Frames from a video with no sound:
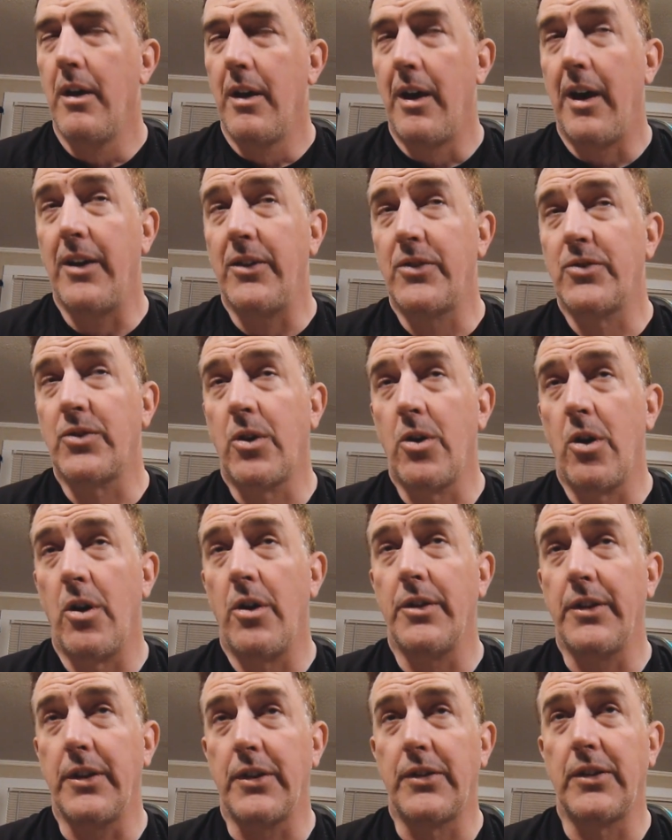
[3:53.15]
I used to
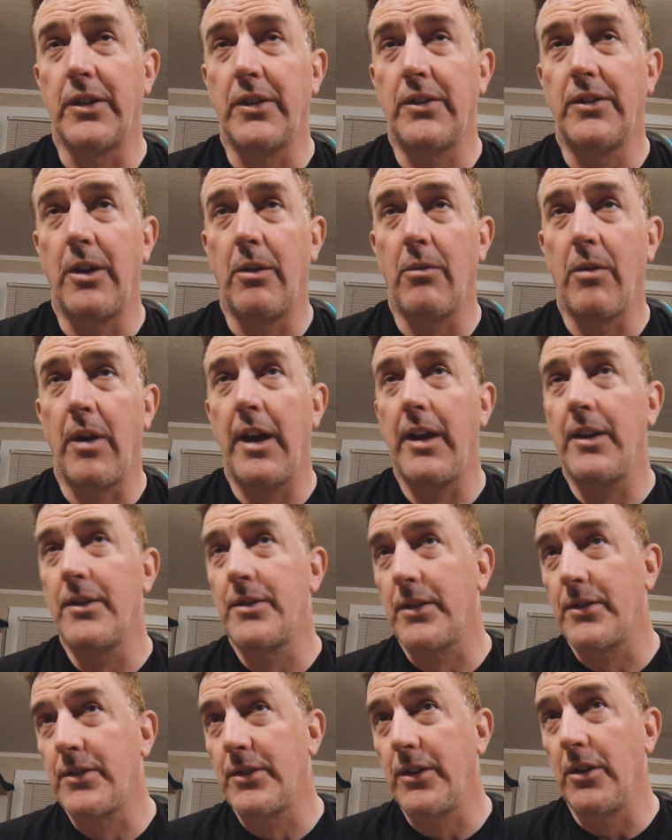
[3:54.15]
call it the 60 range.
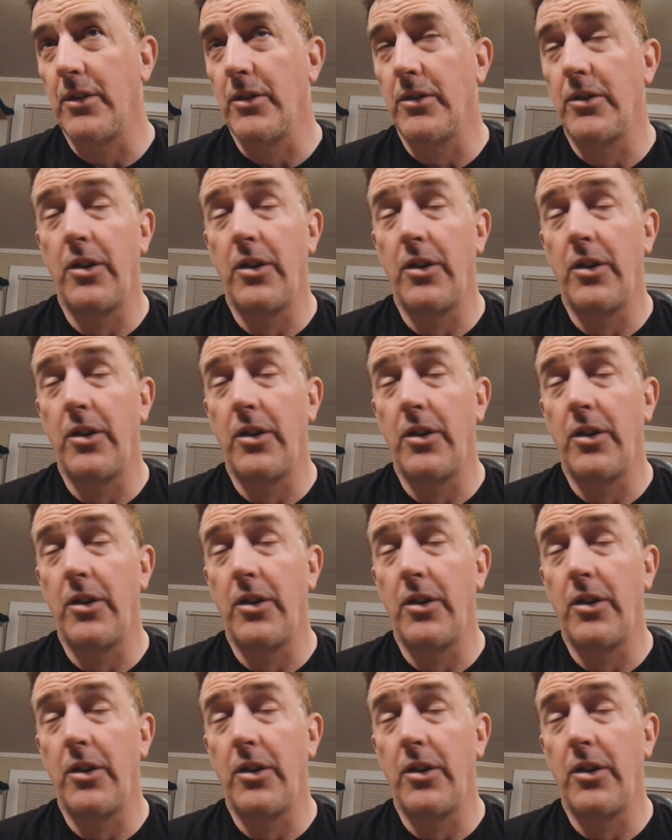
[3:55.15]
I still